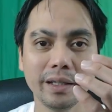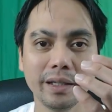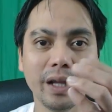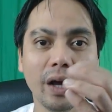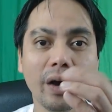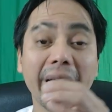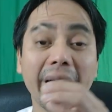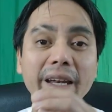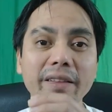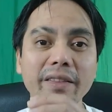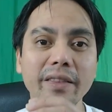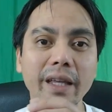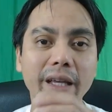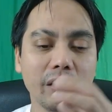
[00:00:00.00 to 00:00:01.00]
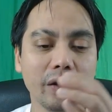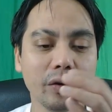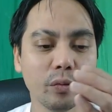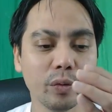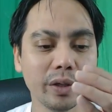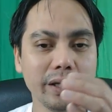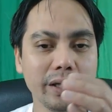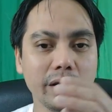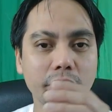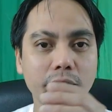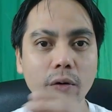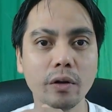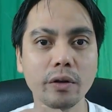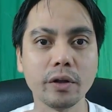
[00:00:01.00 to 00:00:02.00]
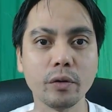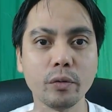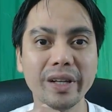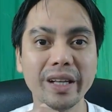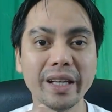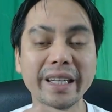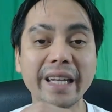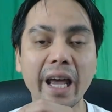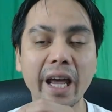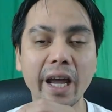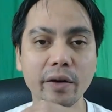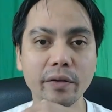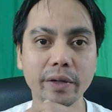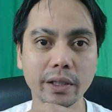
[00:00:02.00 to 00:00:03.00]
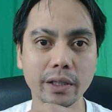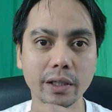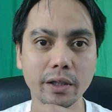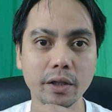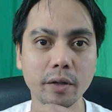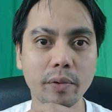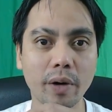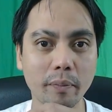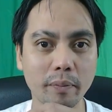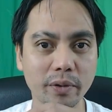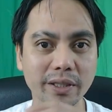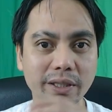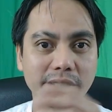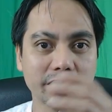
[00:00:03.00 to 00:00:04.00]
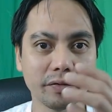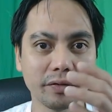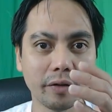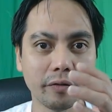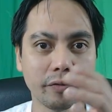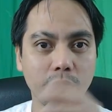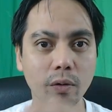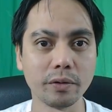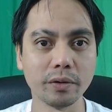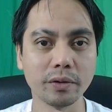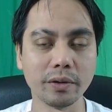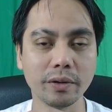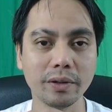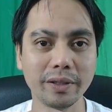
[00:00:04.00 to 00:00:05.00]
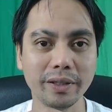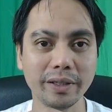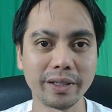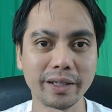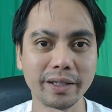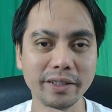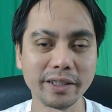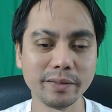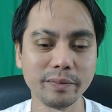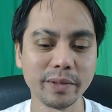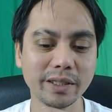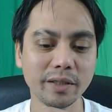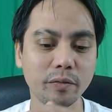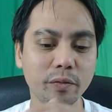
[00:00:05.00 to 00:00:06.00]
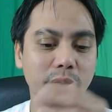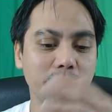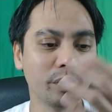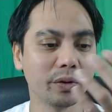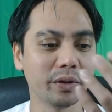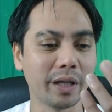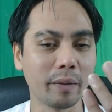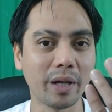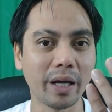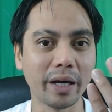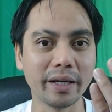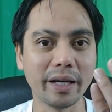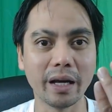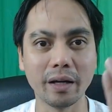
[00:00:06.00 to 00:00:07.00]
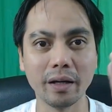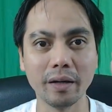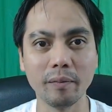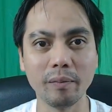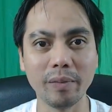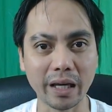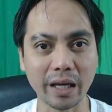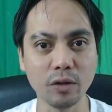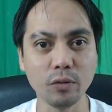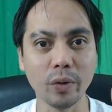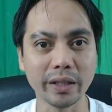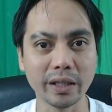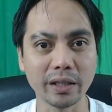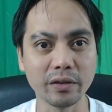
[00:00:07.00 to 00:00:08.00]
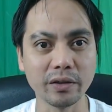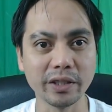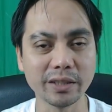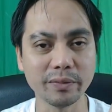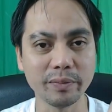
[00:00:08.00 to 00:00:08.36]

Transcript: Now, anything within that folder will inherit the properties of that folder. This means if we apply the black and white and green